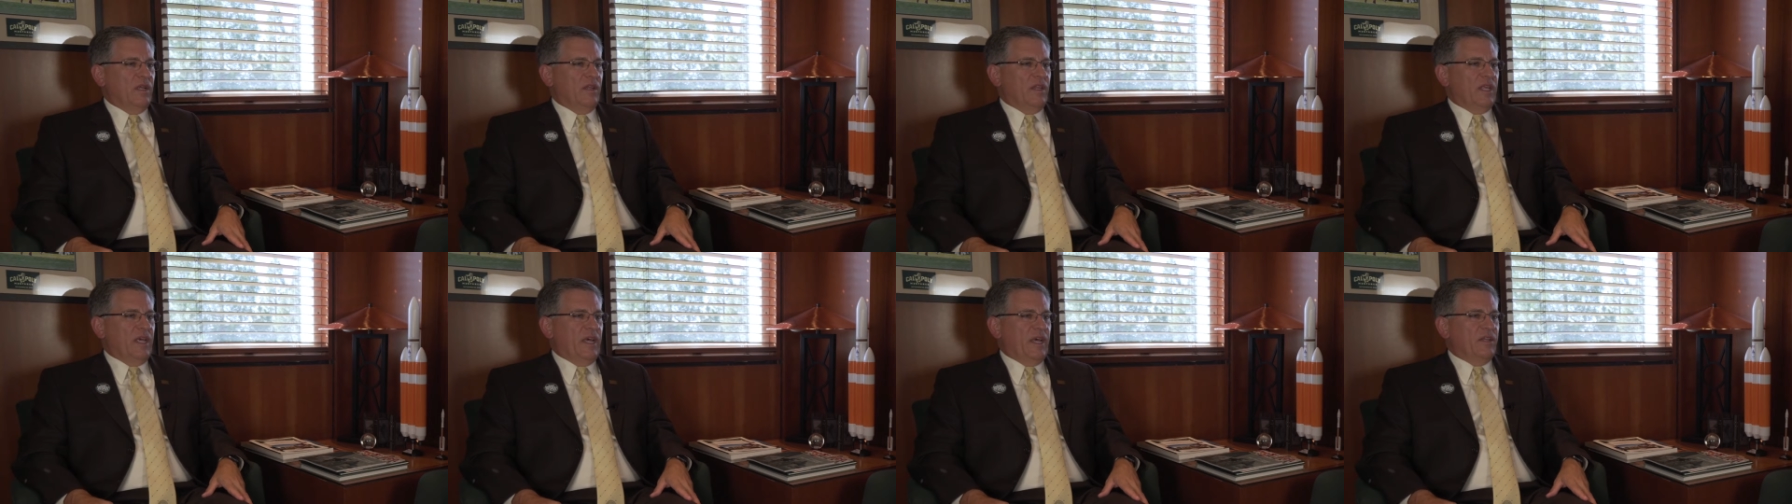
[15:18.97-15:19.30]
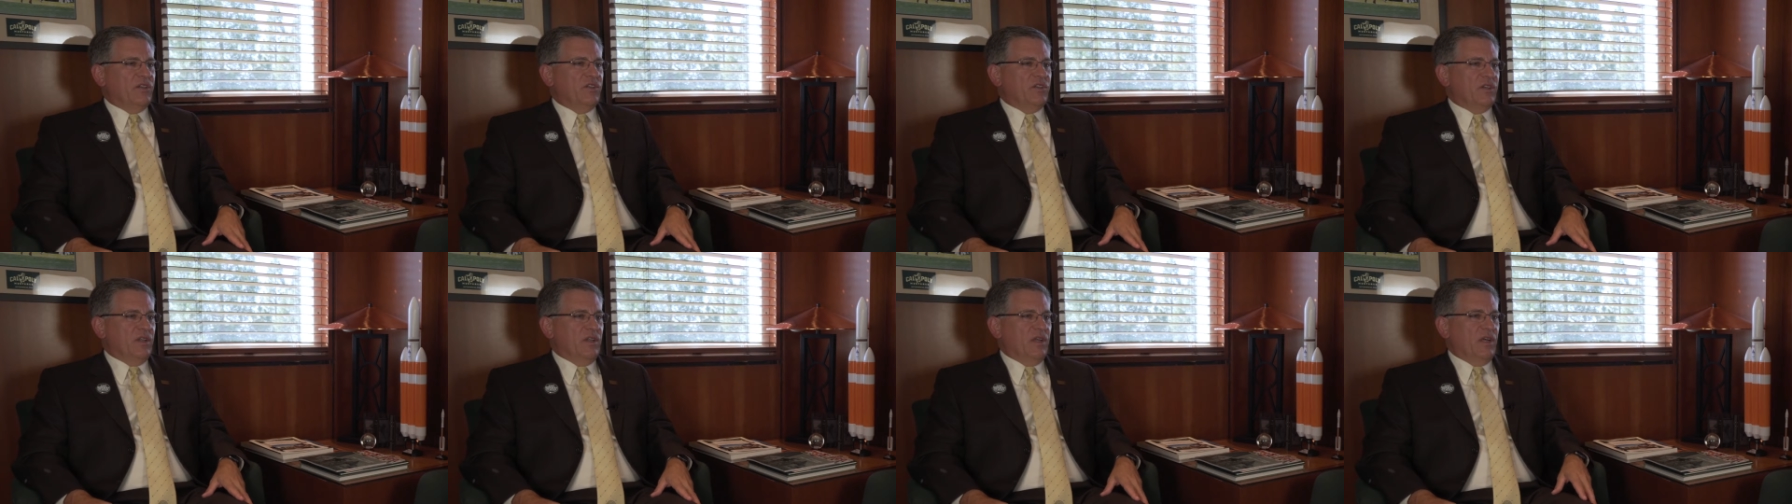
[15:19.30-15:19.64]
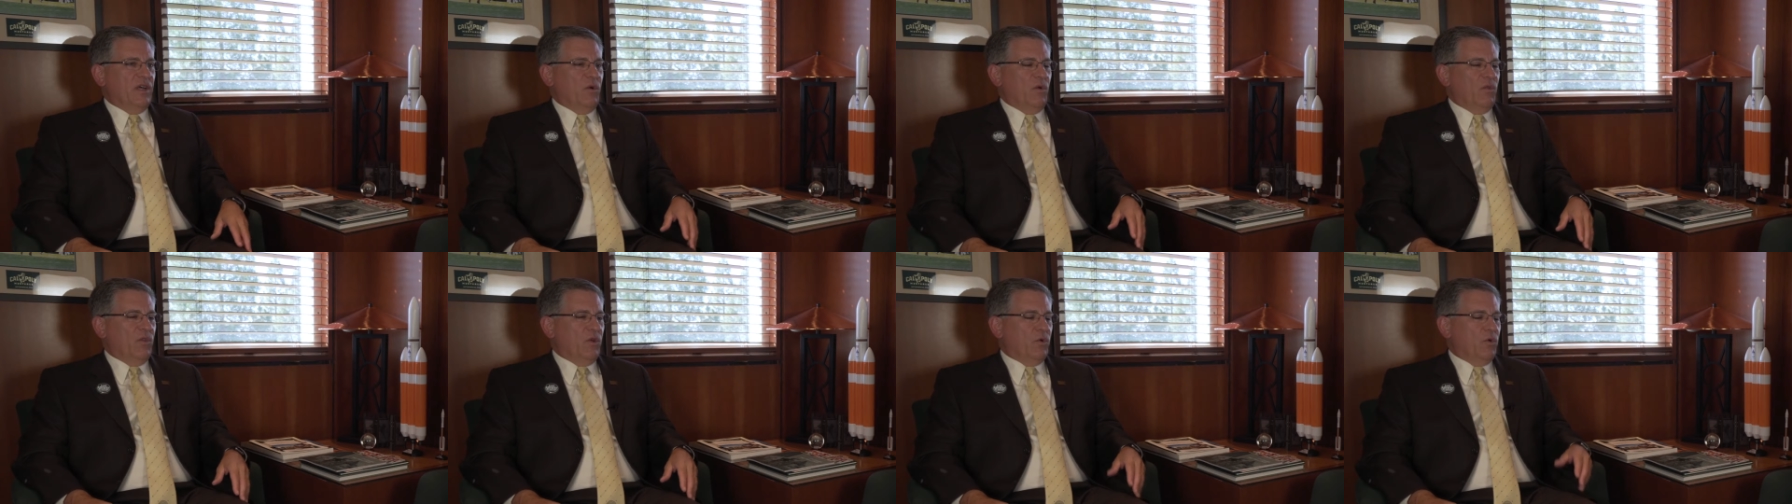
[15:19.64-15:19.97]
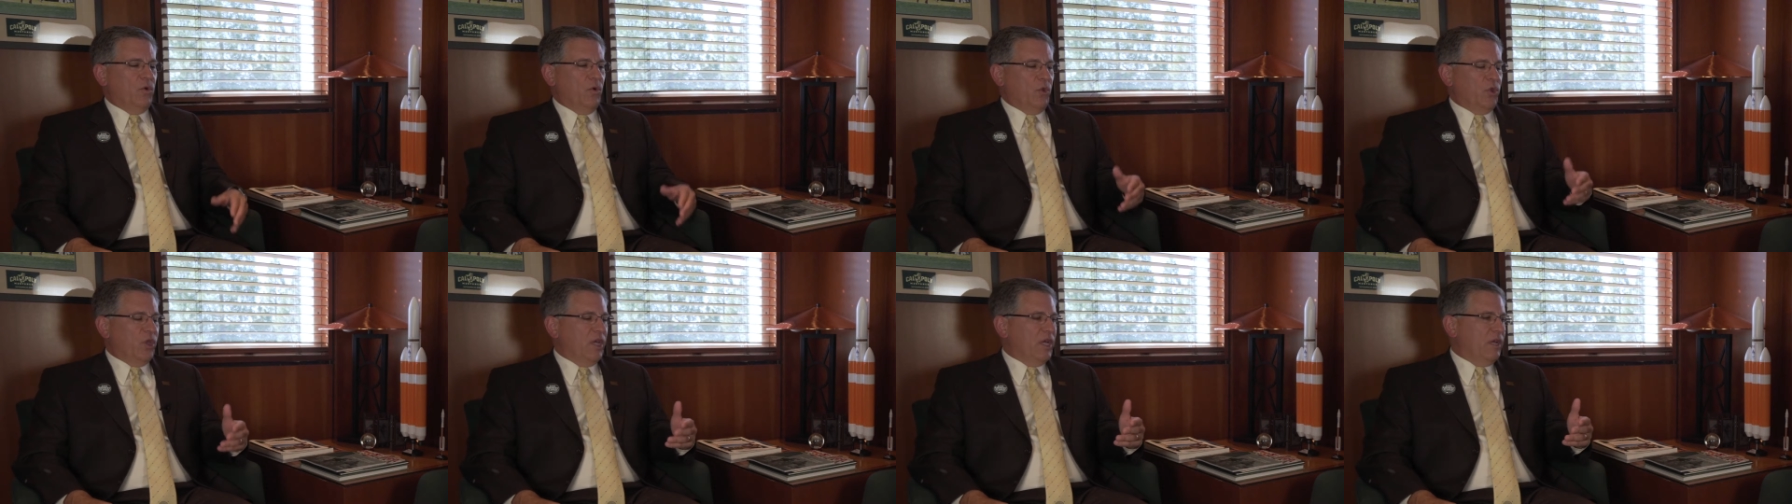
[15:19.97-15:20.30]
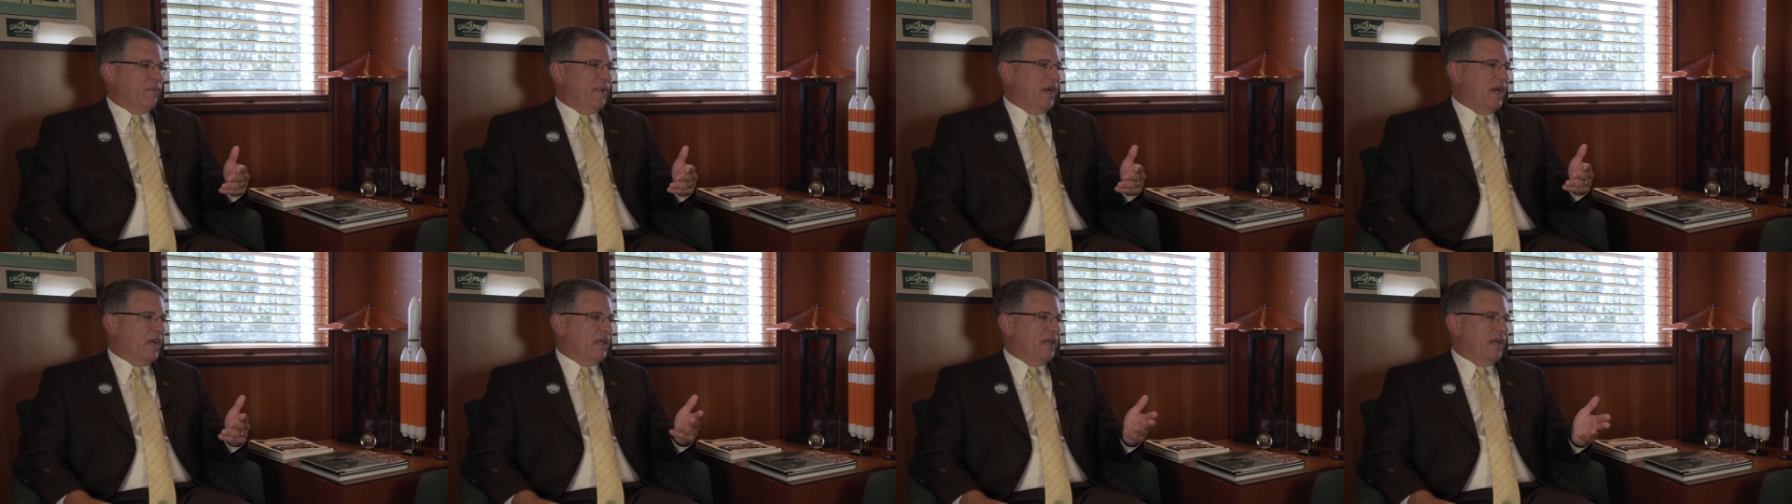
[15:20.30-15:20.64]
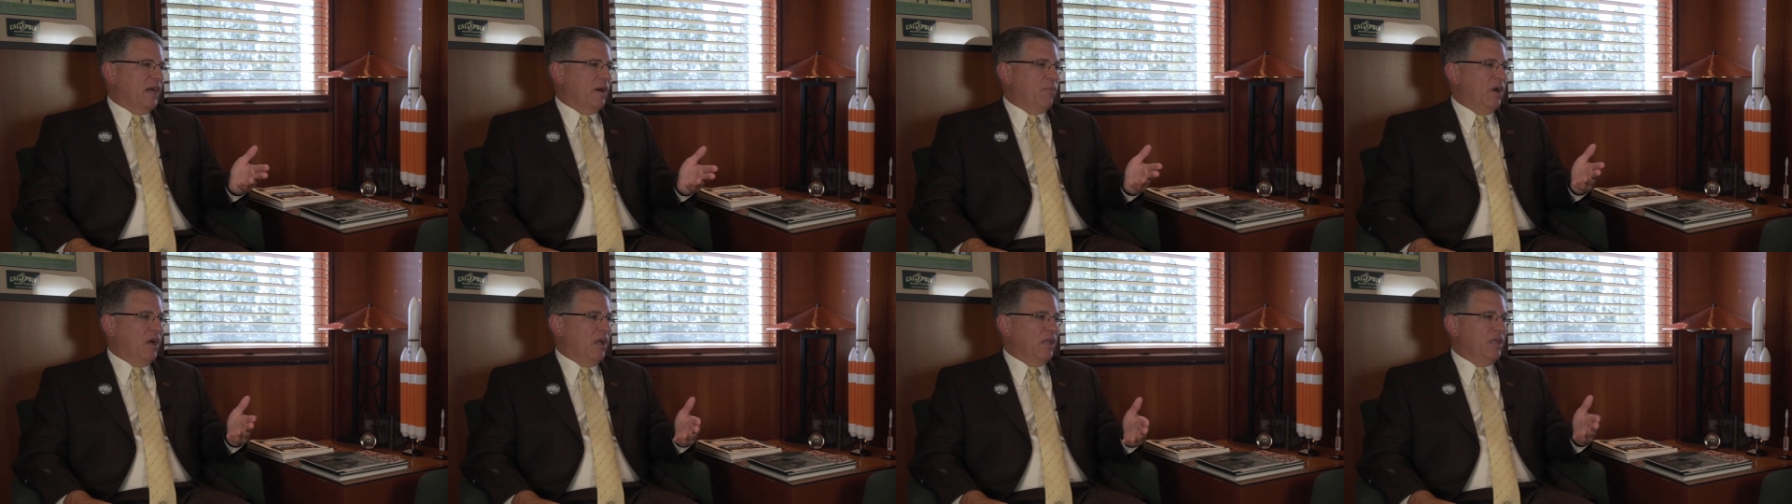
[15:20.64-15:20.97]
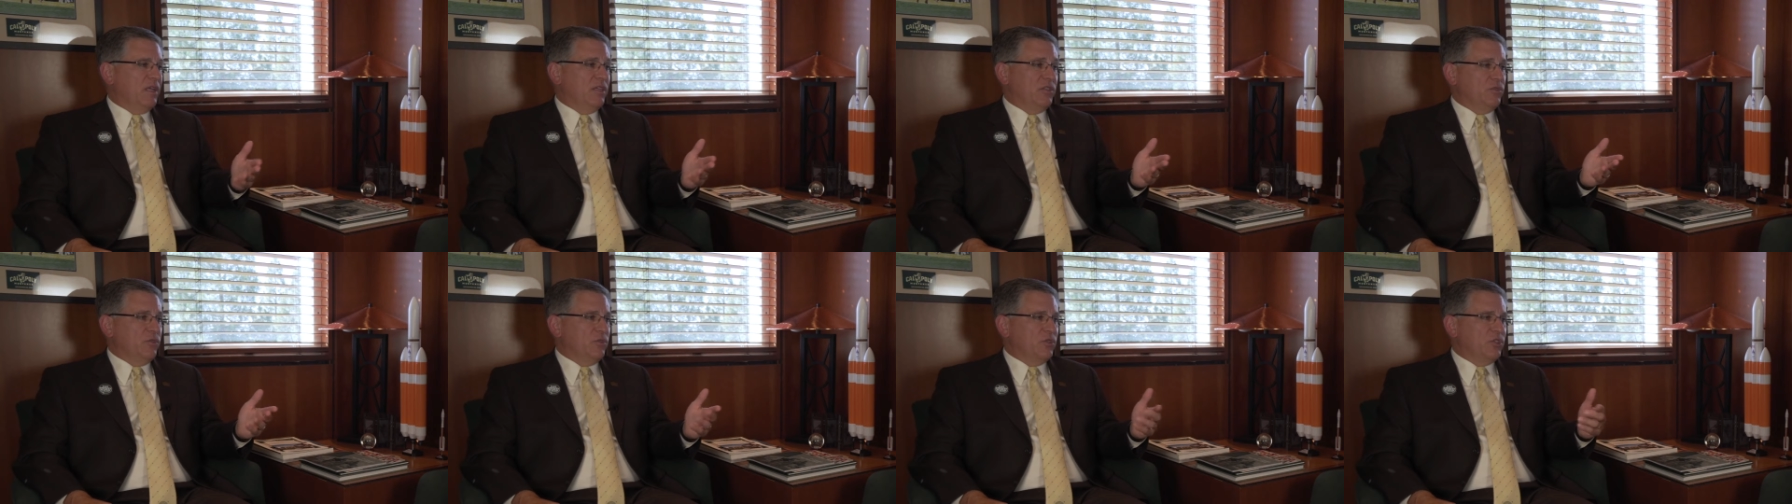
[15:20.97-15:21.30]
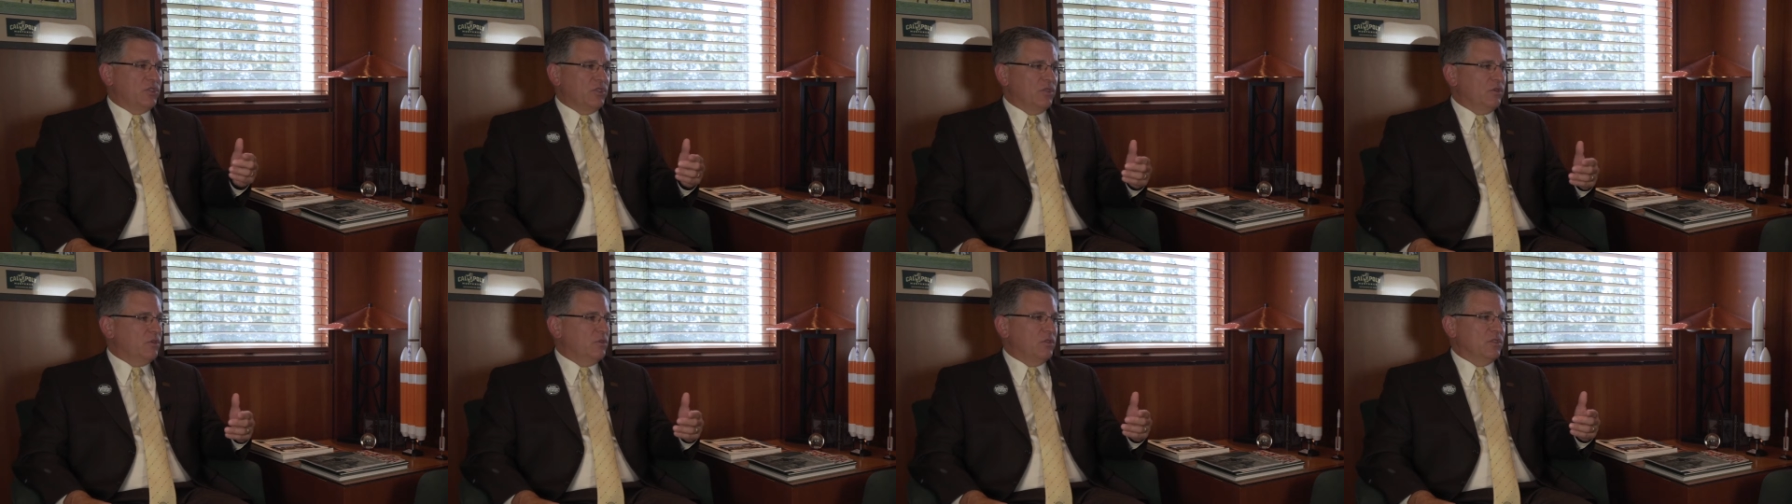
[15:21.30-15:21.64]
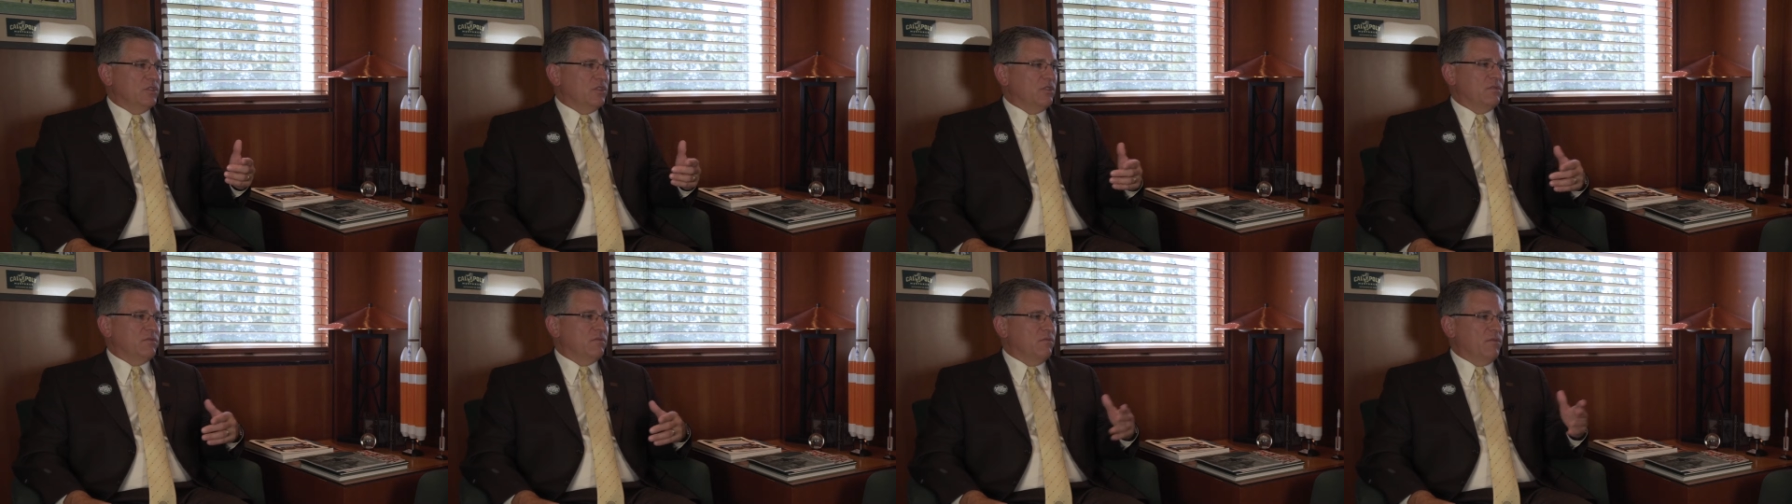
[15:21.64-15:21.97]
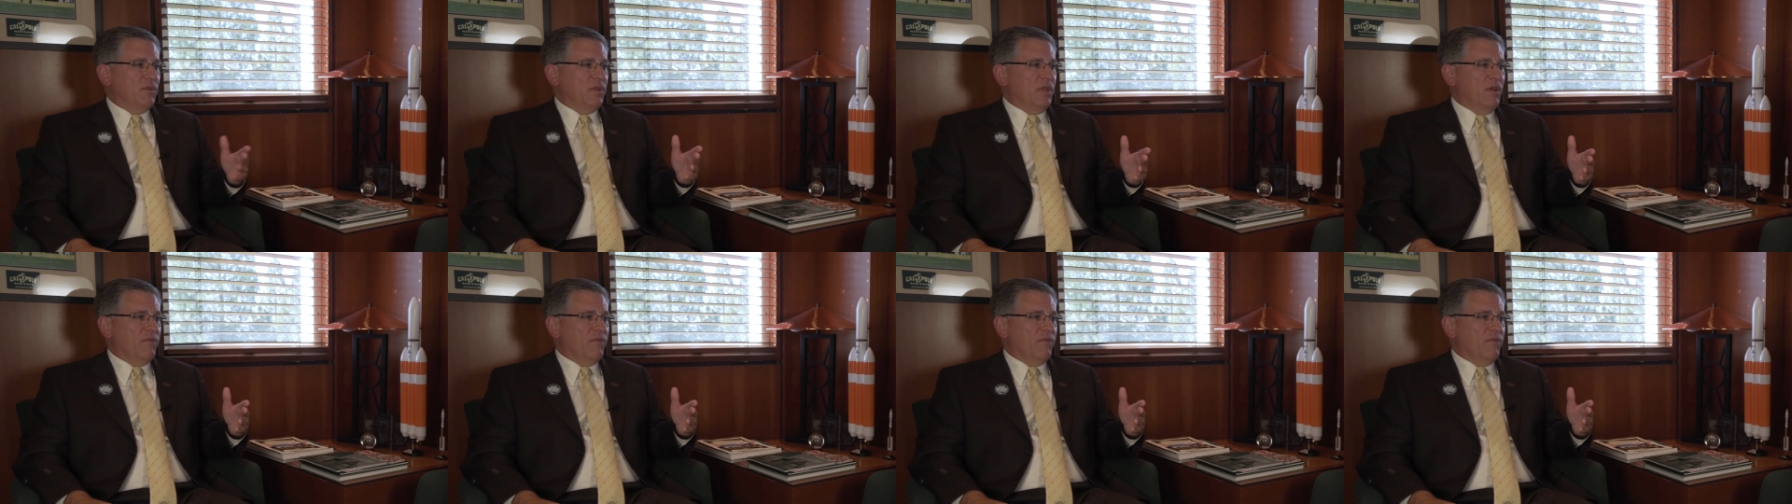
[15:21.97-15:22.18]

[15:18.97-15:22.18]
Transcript: that uh, the cool thing about Cal Poly is your students